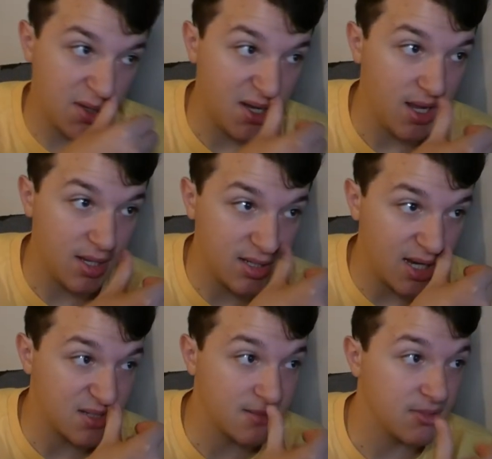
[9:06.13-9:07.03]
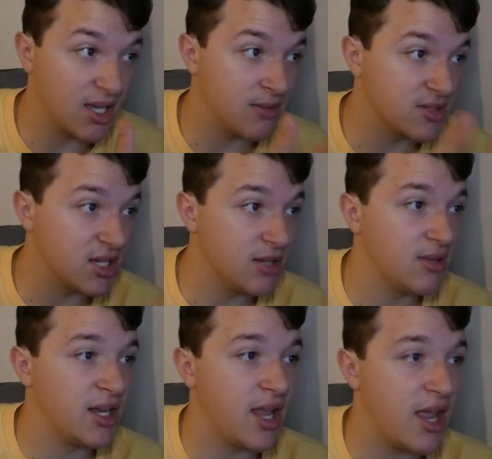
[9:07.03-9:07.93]
So yeah, he's getting some game time,
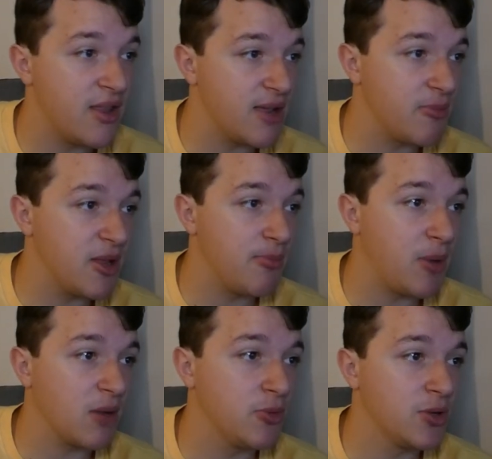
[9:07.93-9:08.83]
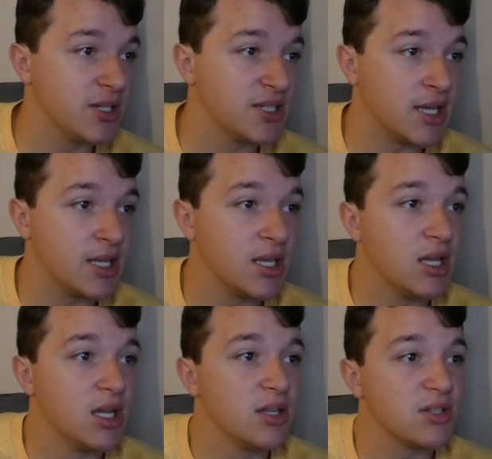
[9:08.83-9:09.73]
and they played Blackpool today.
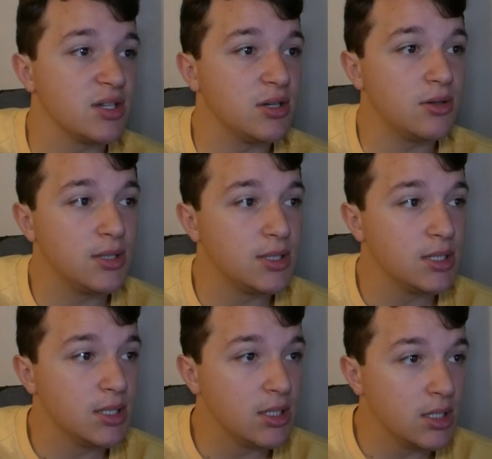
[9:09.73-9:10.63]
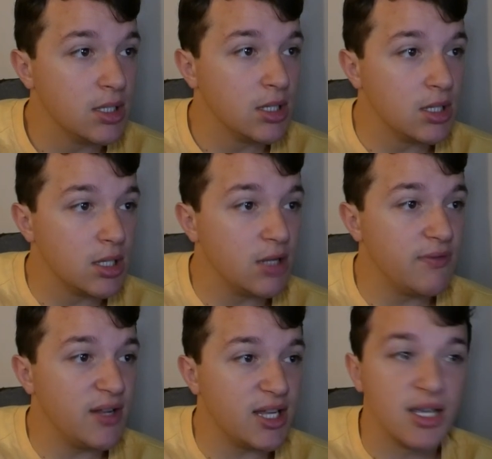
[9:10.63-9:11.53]
So,
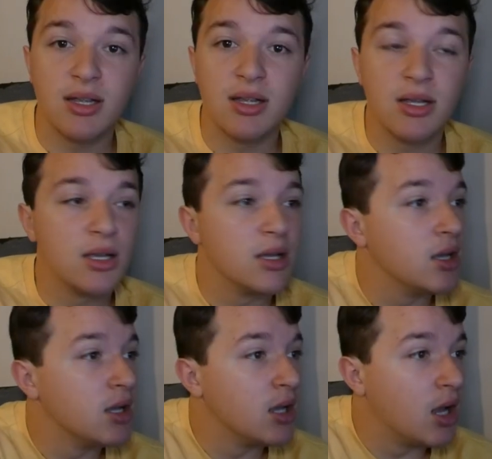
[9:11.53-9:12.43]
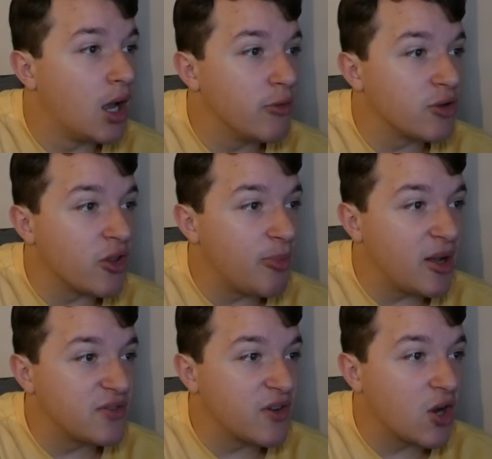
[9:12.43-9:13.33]
lovely. He was on the
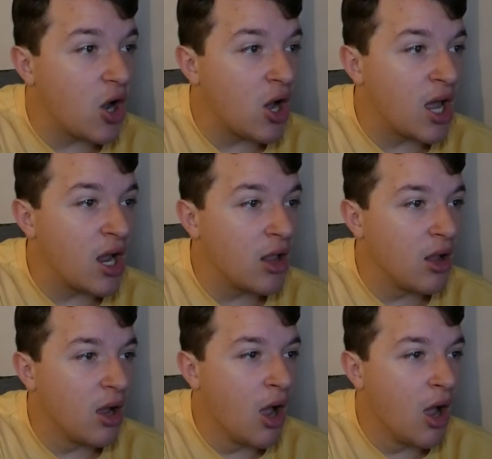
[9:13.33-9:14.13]
bench for Carlisle.